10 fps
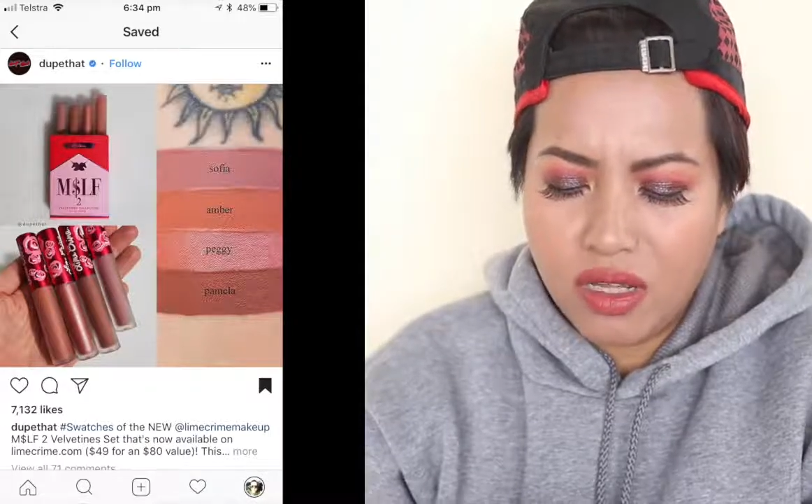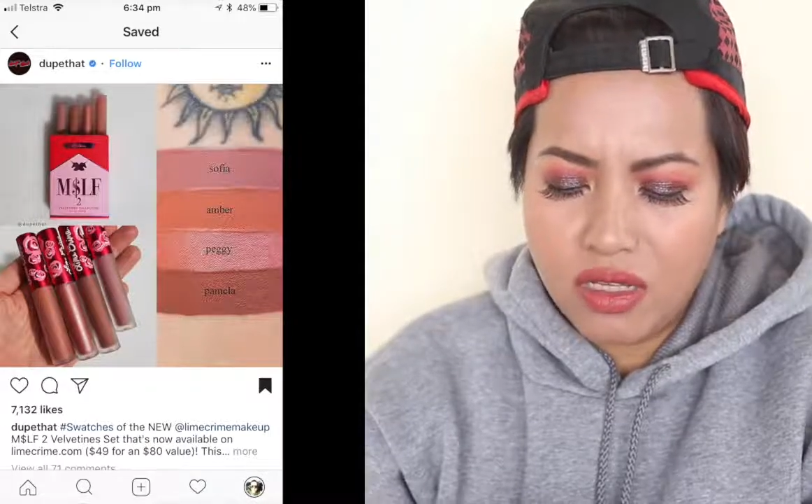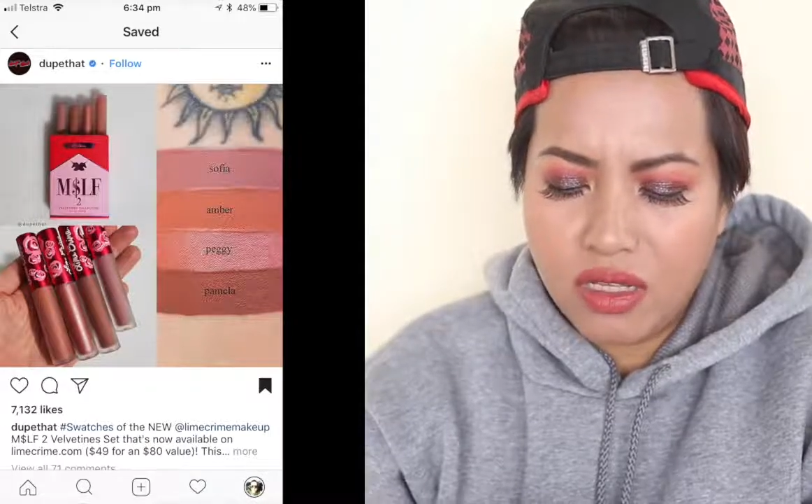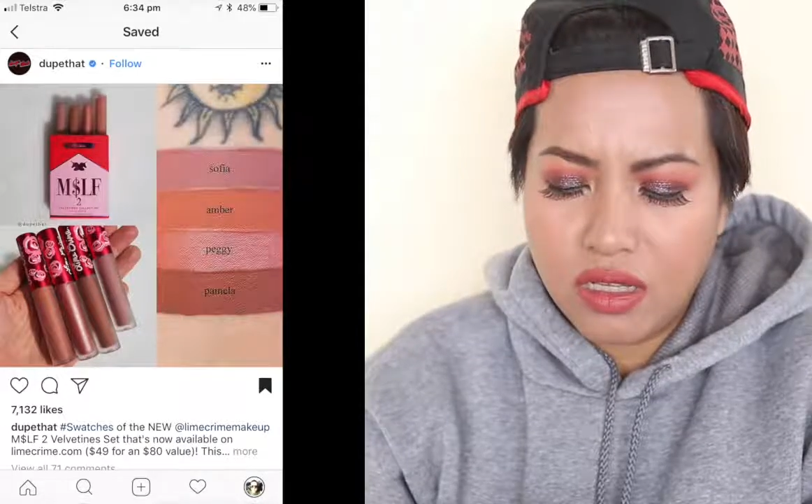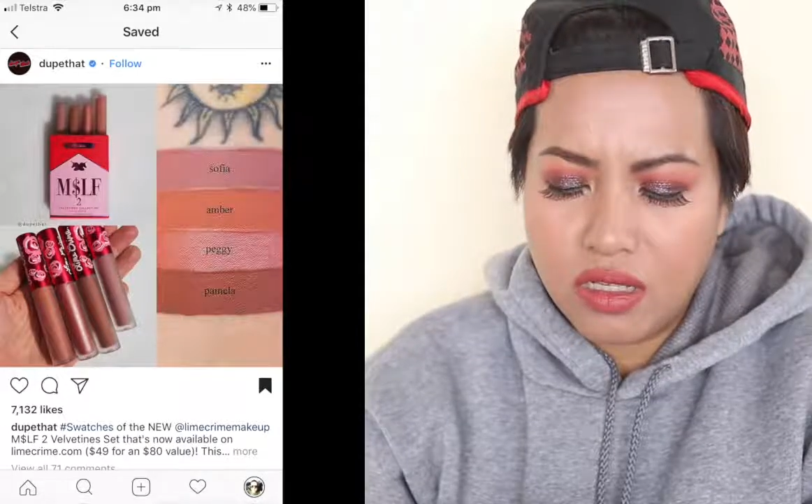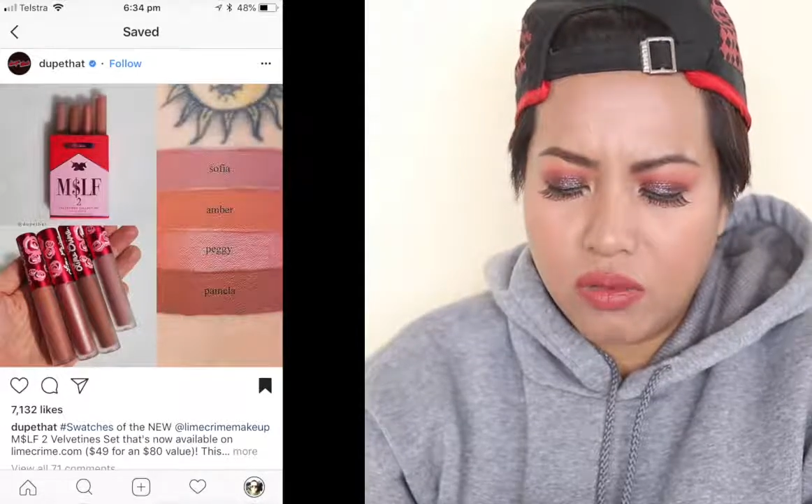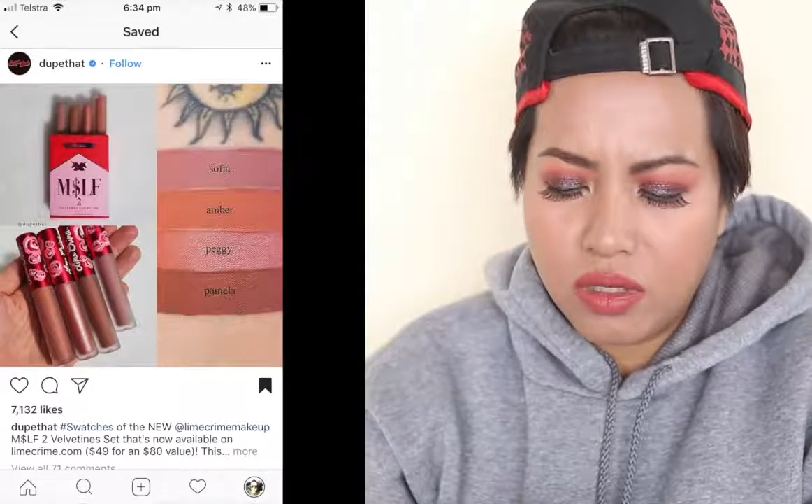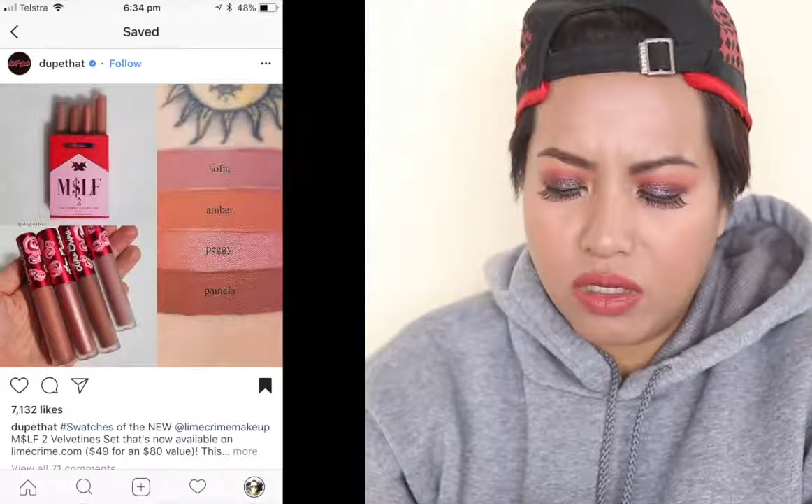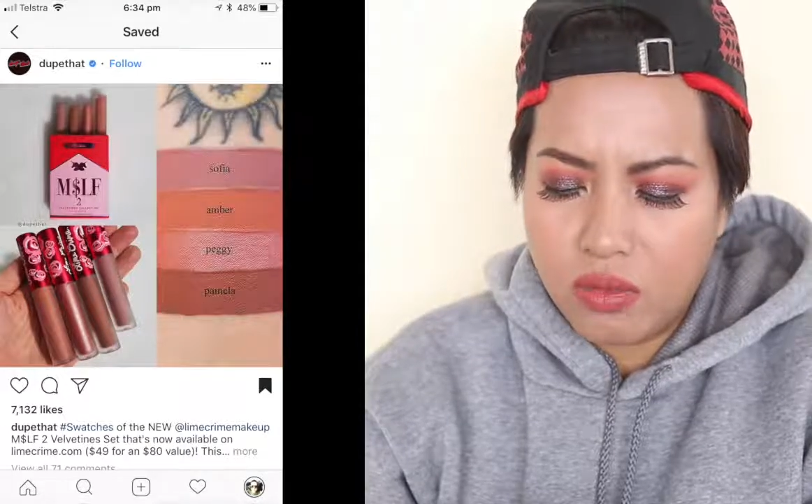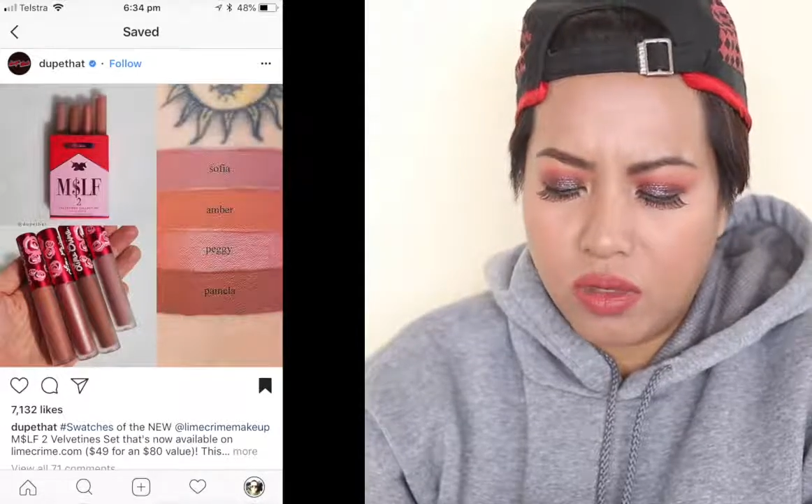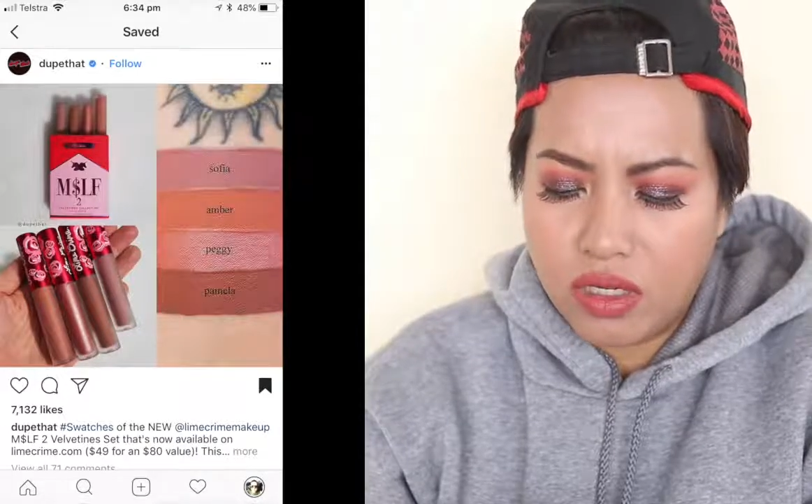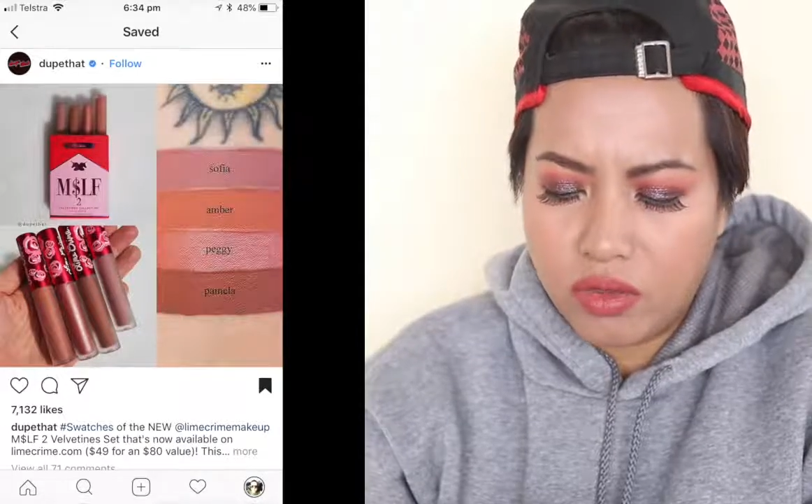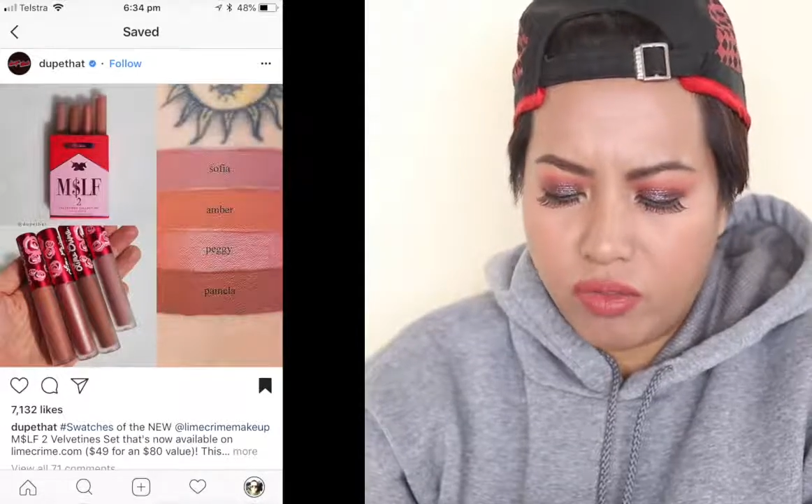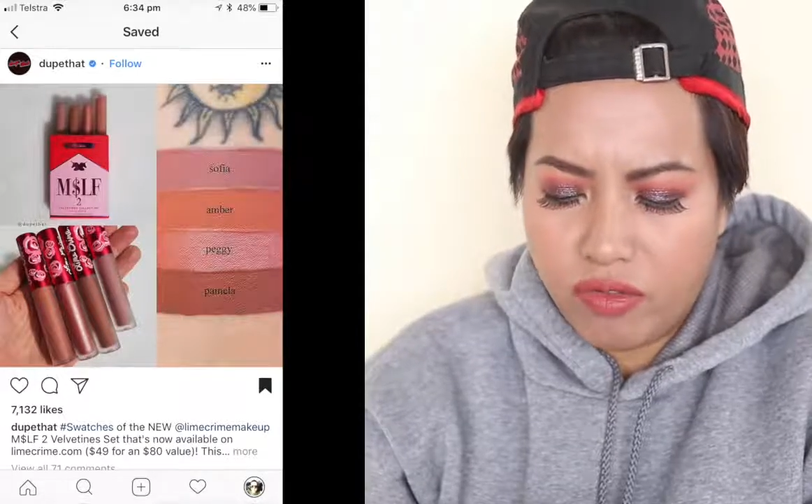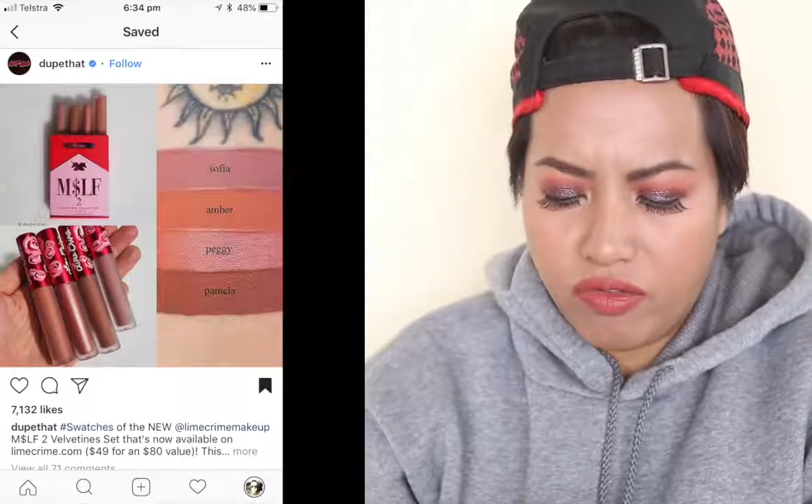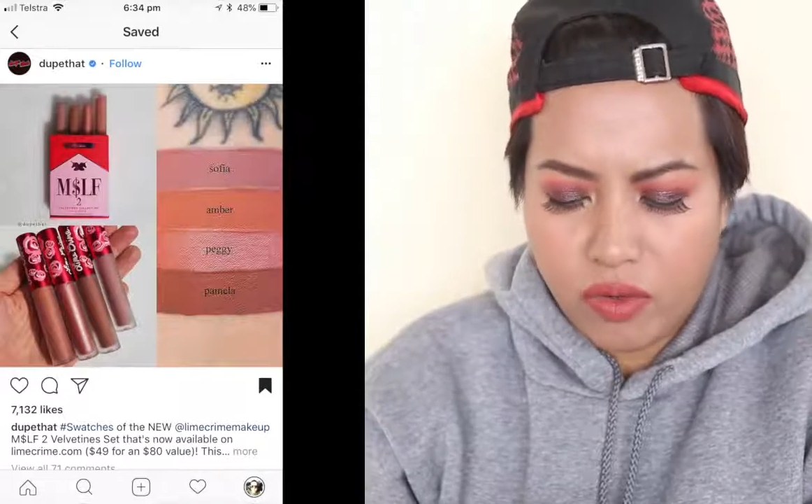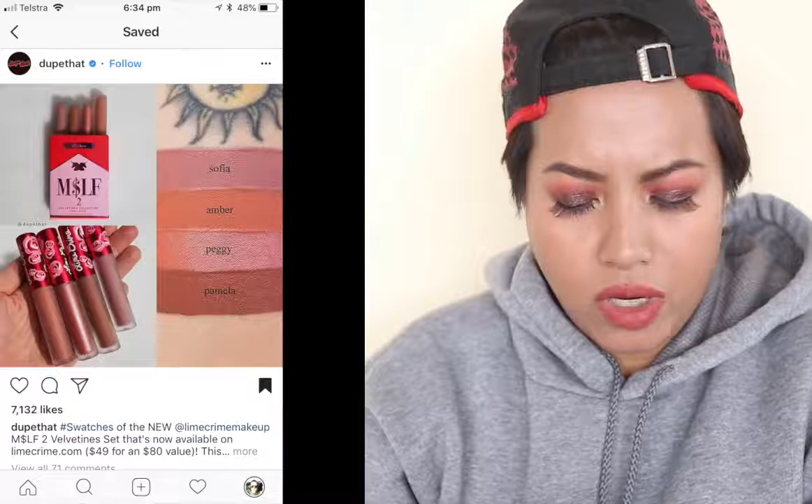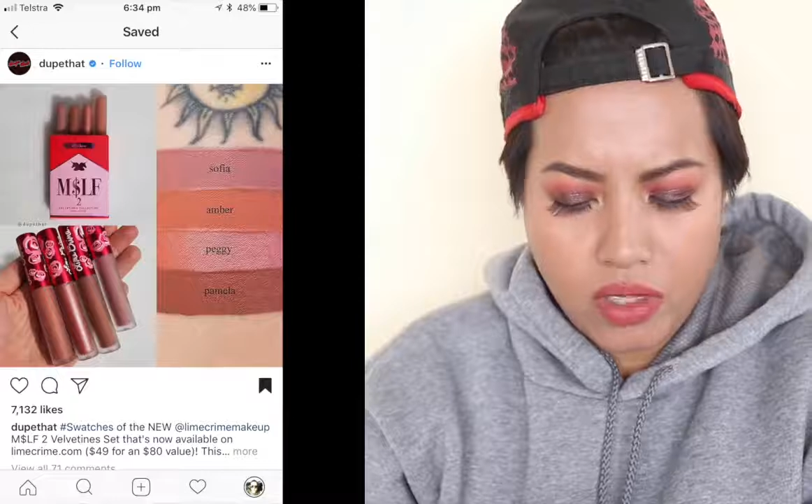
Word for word: I think that's what it was before.